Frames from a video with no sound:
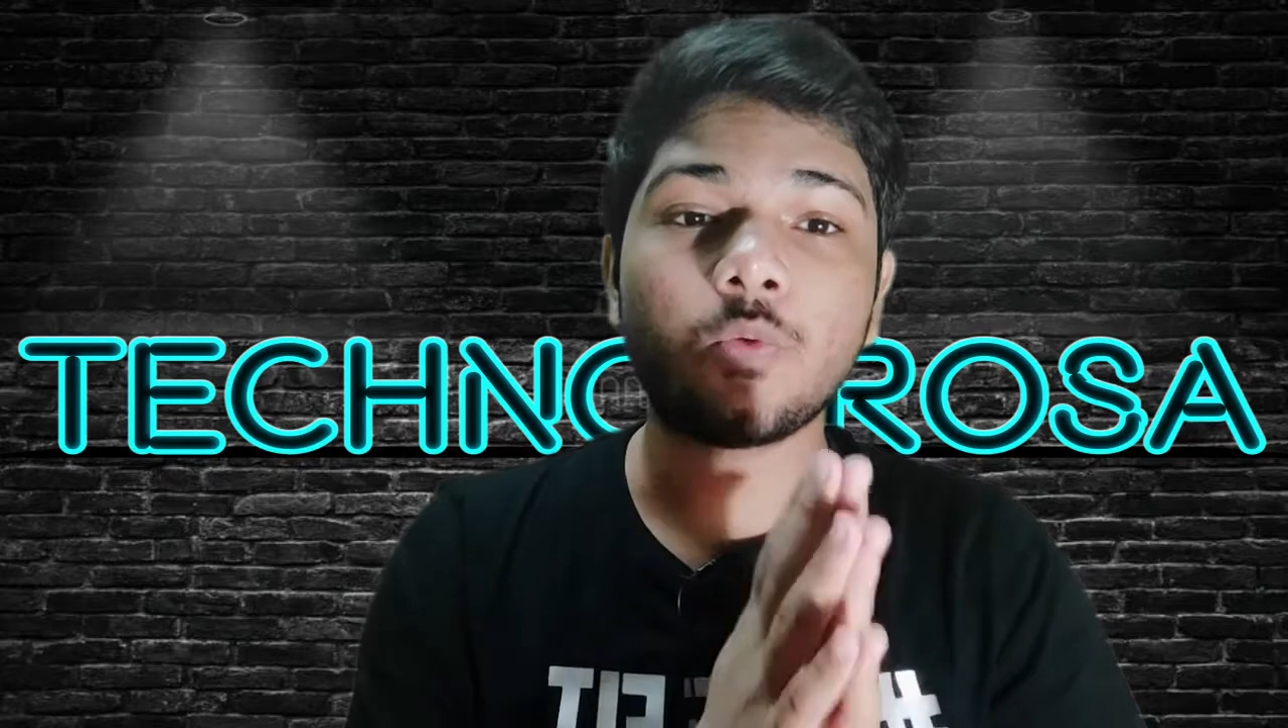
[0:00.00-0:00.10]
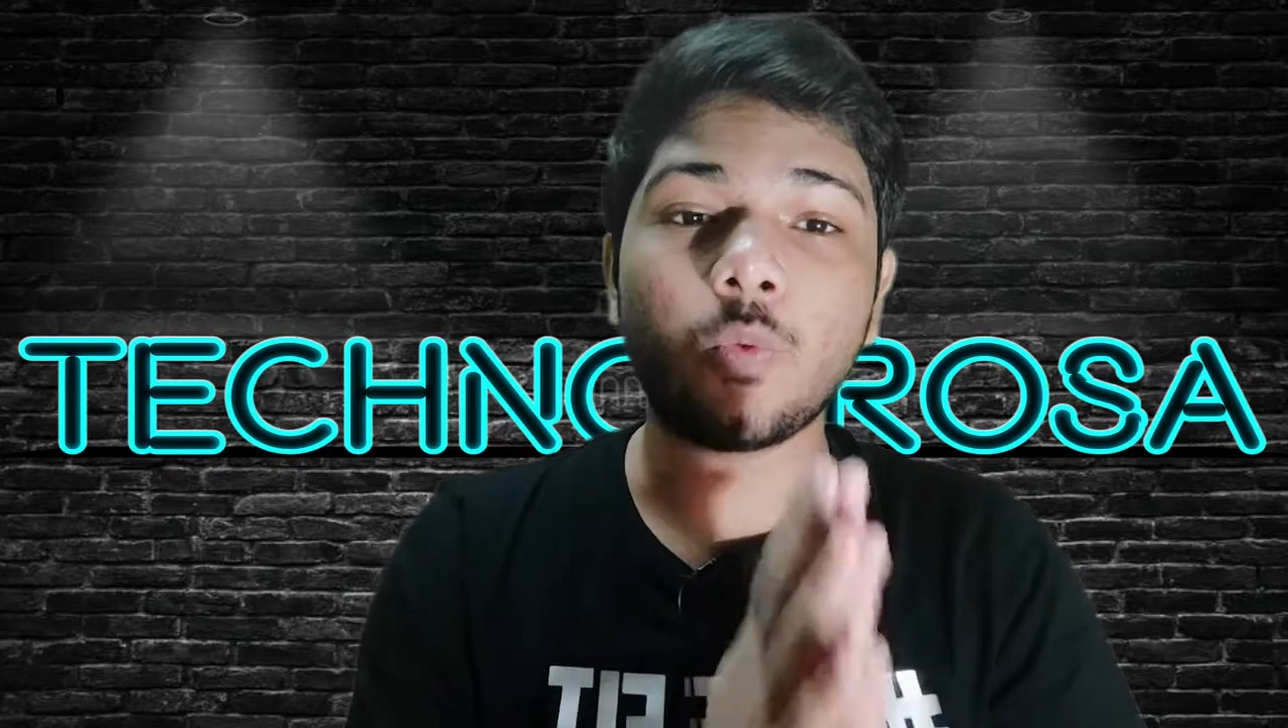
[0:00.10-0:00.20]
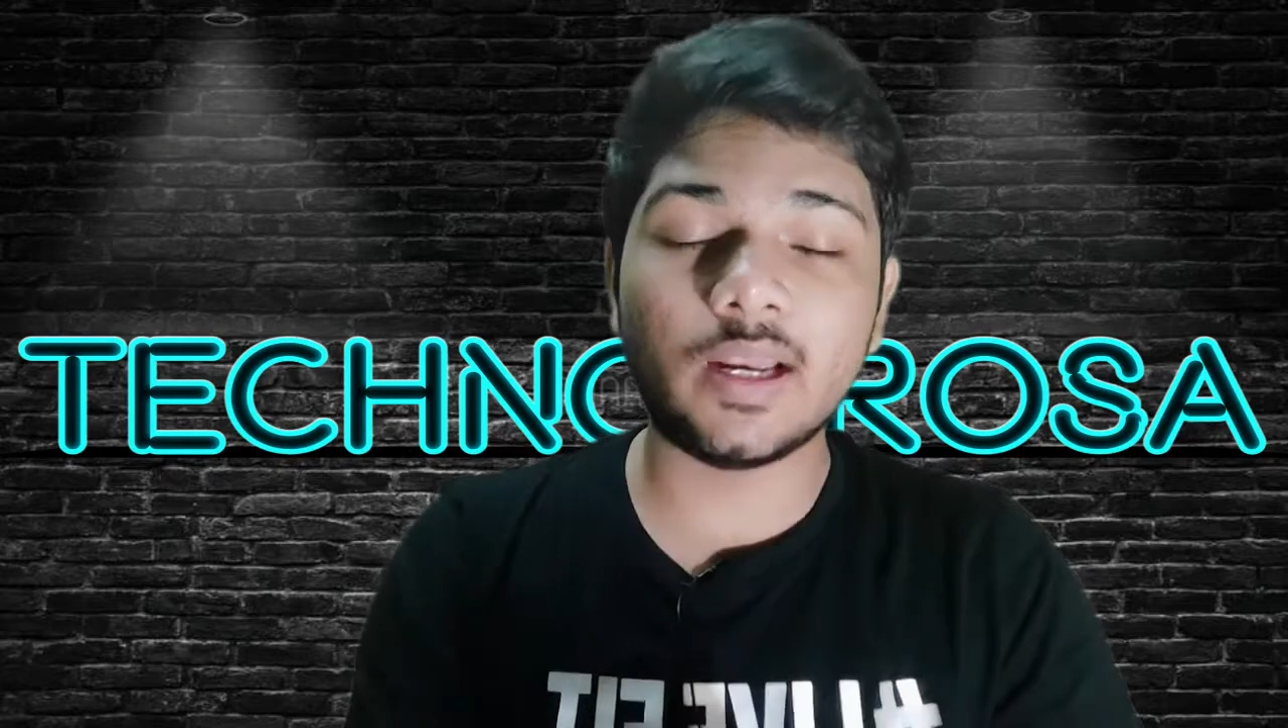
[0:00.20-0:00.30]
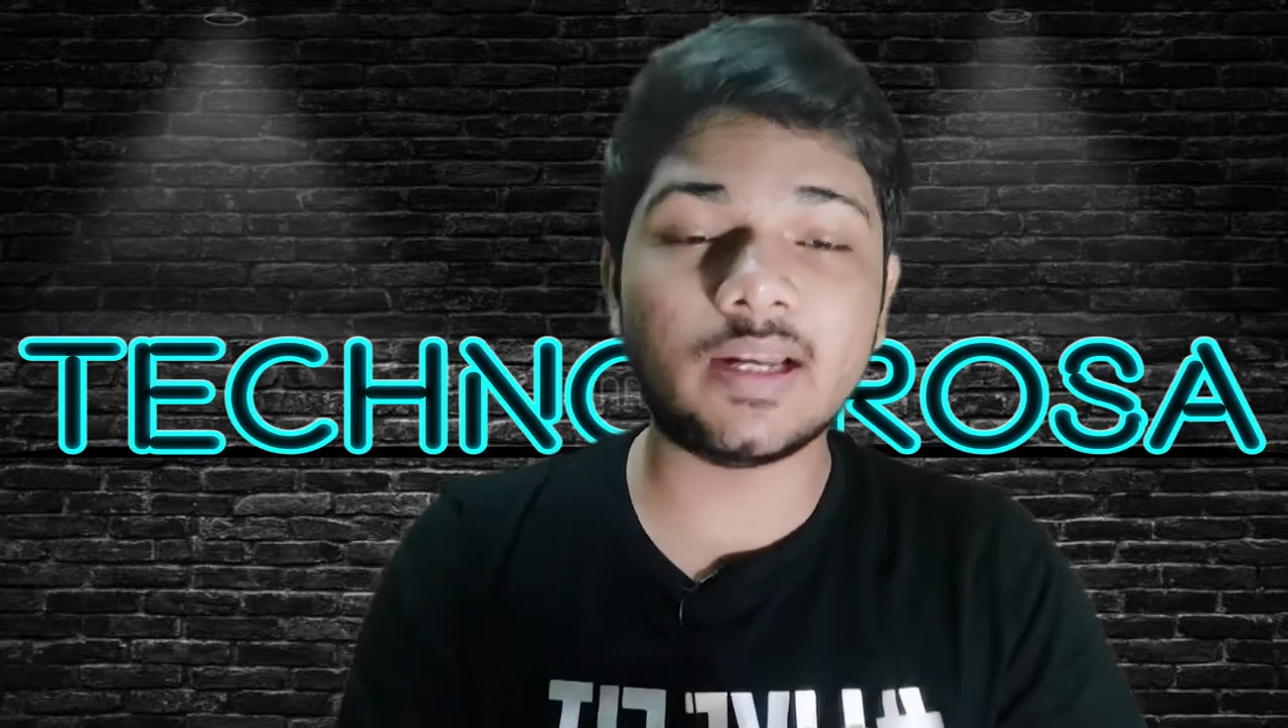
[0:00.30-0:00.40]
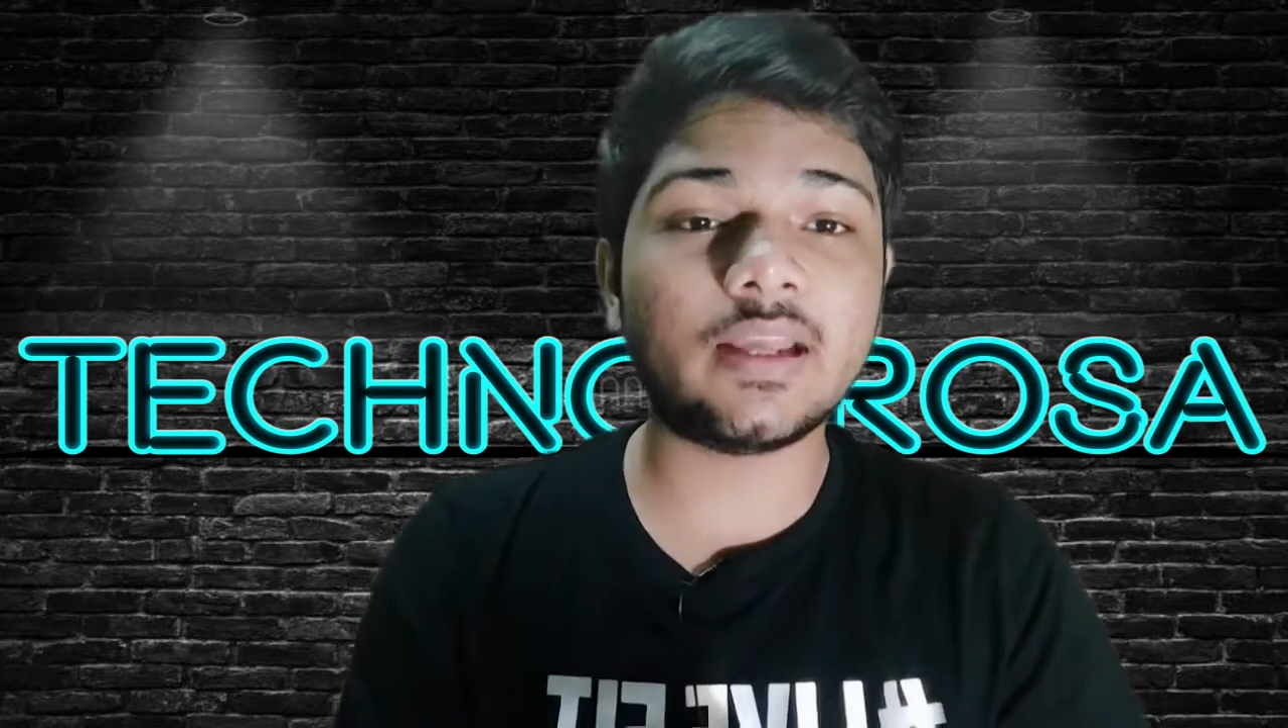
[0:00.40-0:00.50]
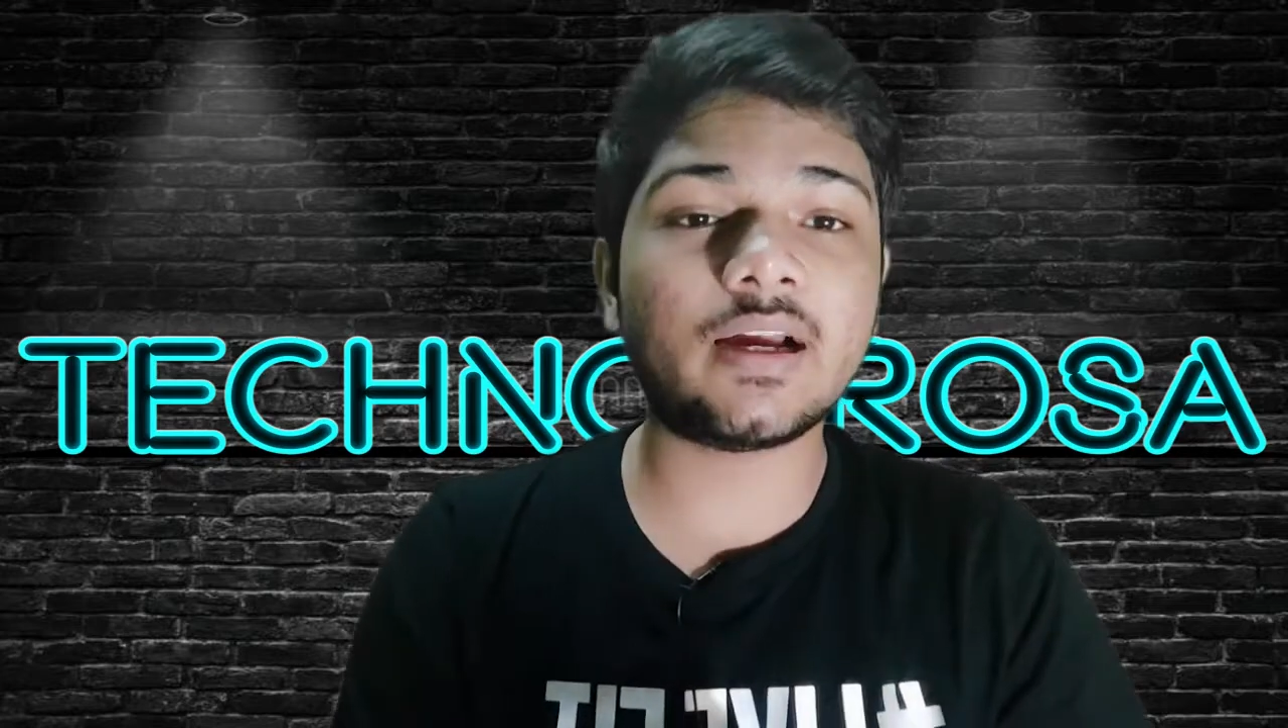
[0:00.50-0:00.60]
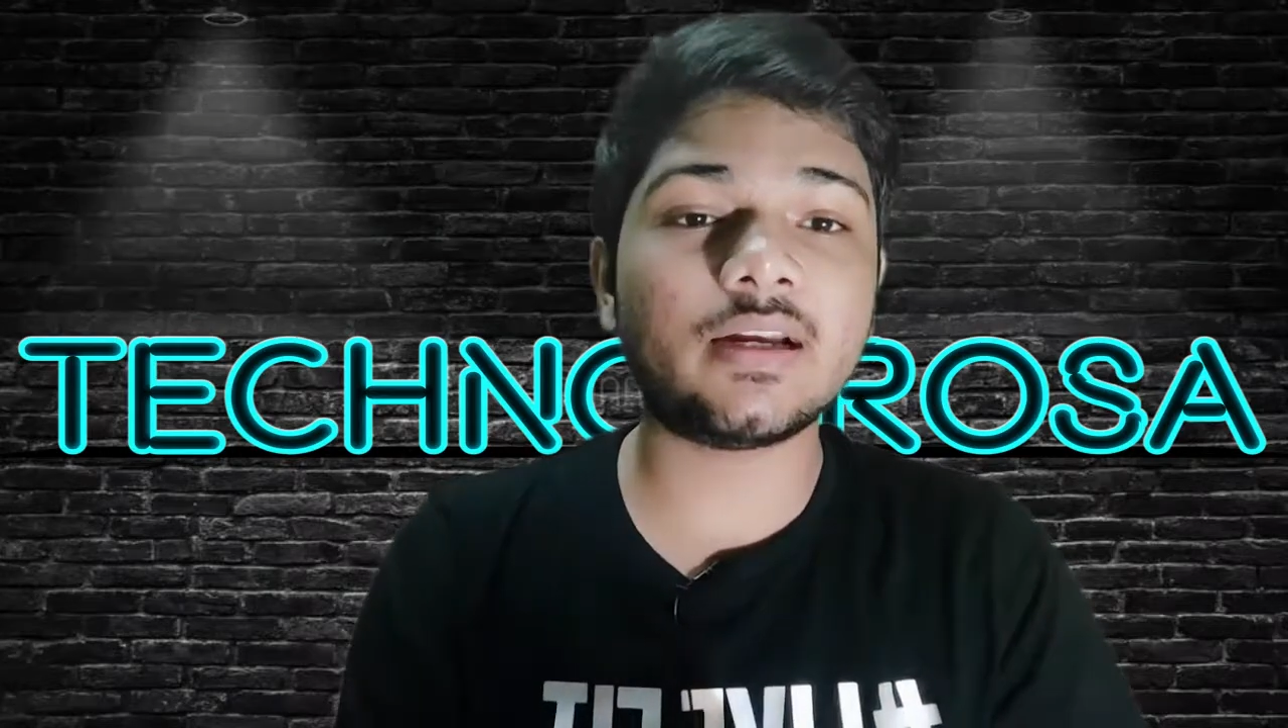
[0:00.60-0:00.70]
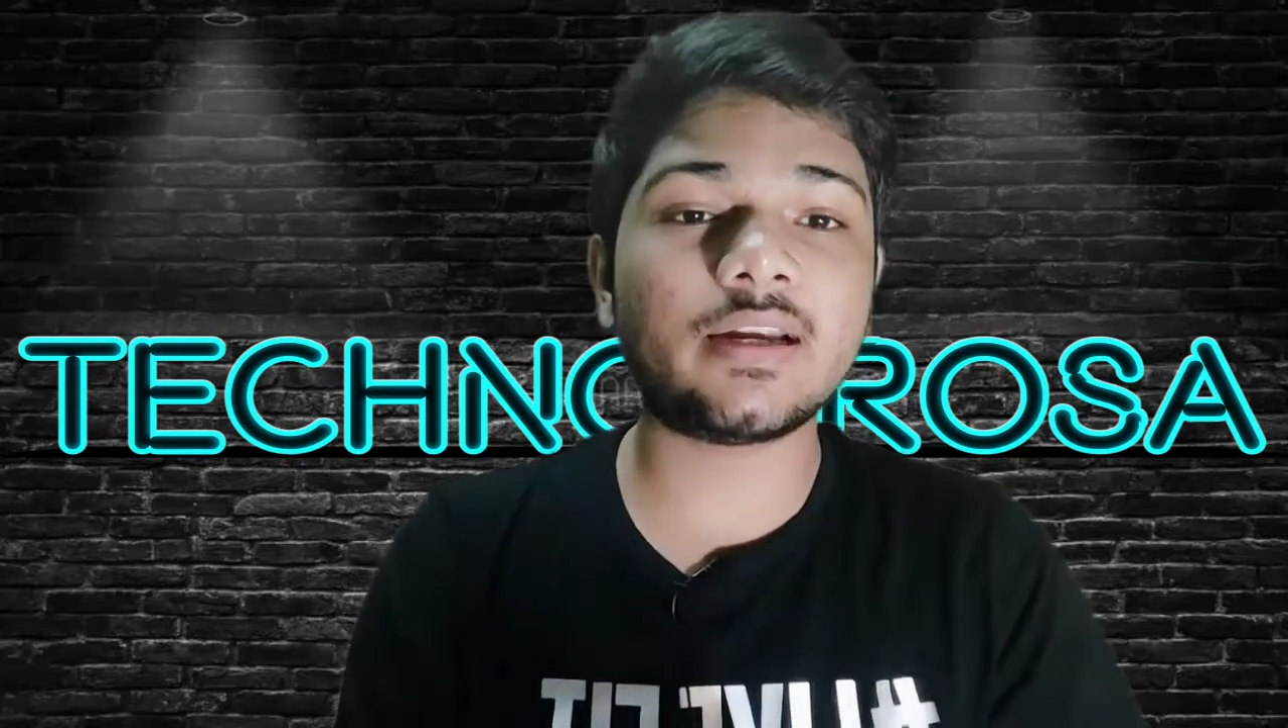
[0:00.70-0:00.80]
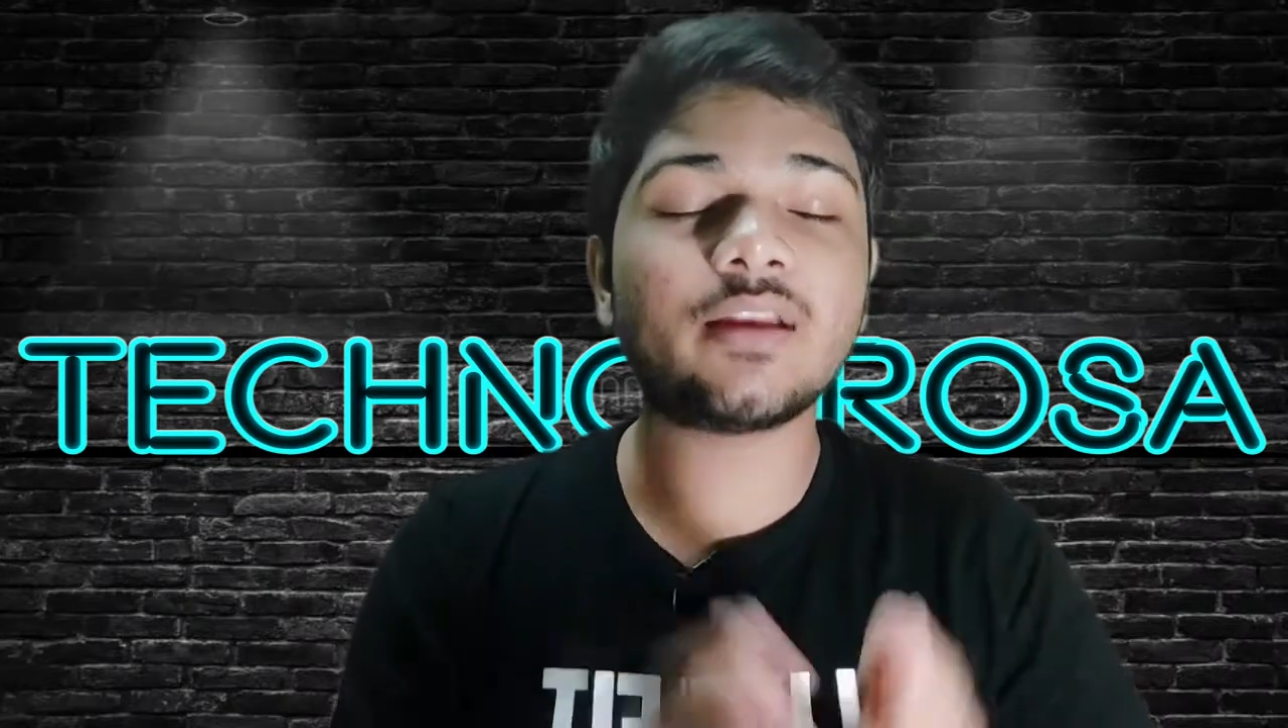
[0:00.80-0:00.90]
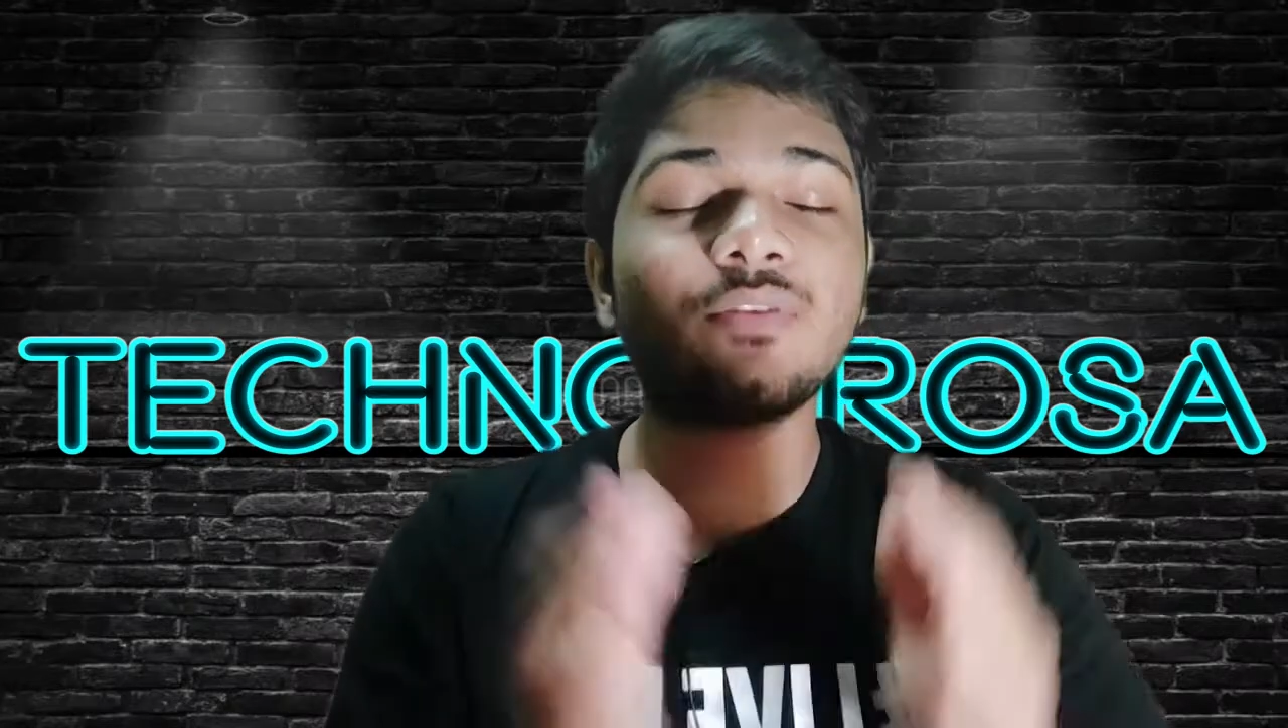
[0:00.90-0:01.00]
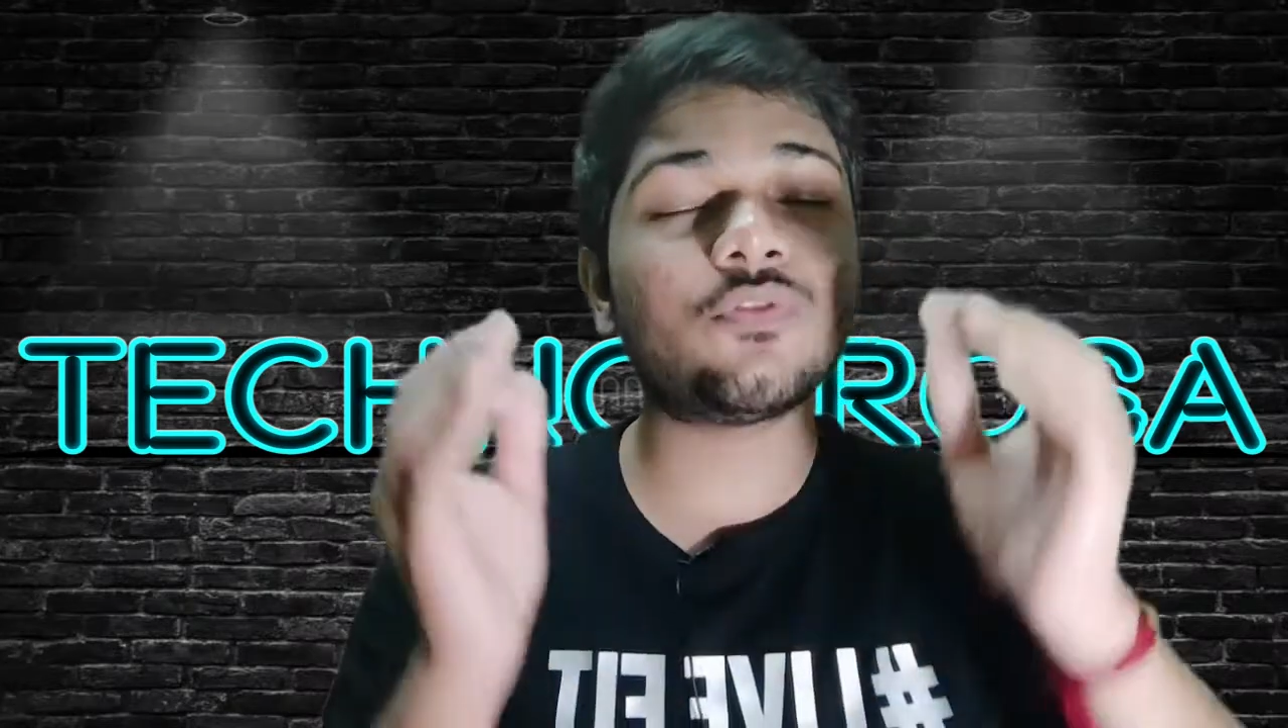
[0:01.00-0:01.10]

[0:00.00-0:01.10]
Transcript: quality content